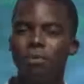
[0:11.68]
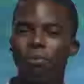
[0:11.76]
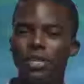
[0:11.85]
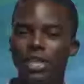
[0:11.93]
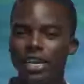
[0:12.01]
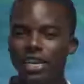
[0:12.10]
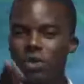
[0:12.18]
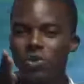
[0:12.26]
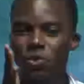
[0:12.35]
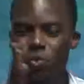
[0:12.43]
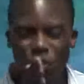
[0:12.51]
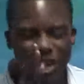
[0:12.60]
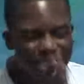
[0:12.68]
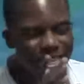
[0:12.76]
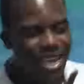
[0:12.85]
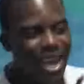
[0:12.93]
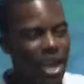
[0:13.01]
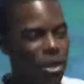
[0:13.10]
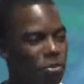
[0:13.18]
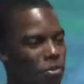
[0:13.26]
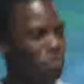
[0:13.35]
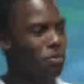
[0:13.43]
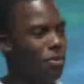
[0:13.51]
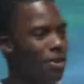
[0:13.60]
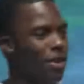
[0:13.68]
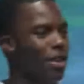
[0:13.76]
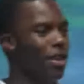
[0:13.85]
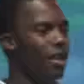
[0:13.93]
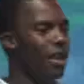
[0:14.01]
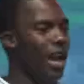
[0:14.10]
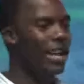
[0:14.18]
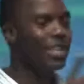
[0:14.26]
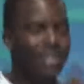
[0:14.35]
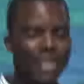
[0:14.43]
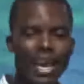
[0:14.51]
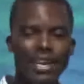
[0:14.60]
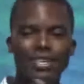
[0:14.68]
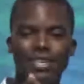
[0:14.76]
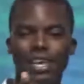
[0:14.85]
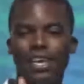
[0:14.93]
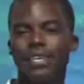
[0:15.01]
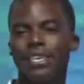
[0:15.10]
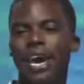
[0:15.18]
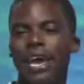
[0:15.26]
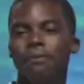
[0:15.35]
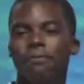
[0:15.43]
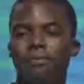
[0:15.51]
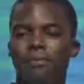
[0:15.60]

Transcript: But then there was one time I decided to take a dive.